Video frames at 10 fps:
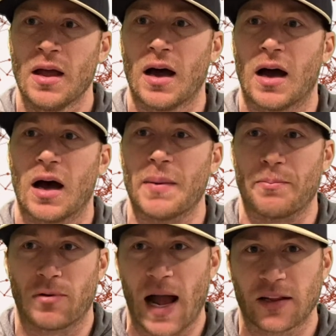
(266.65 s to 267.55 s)
and
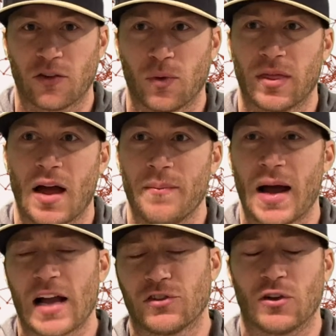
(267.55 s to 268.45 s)
practice with them. I
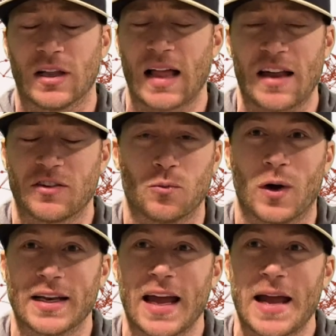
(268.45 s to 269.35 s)
actually only lasted
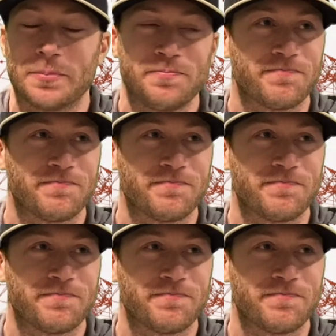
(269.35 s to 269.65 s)
one game